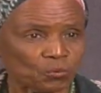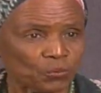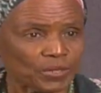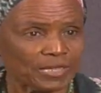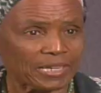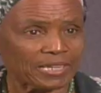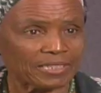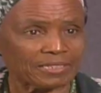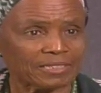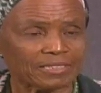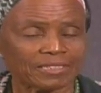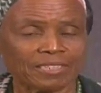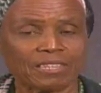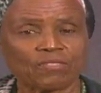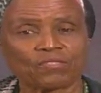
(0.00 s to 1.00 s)
weekend,
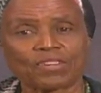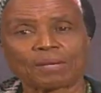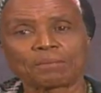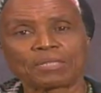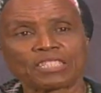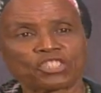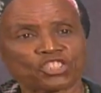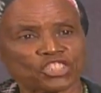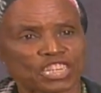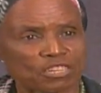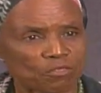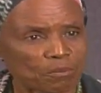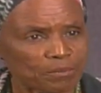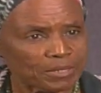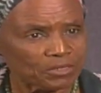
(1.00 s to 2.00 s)
families
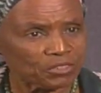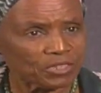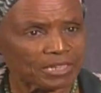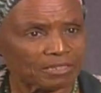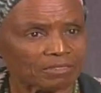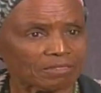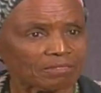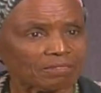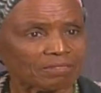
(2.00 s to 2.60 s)
share a meal together.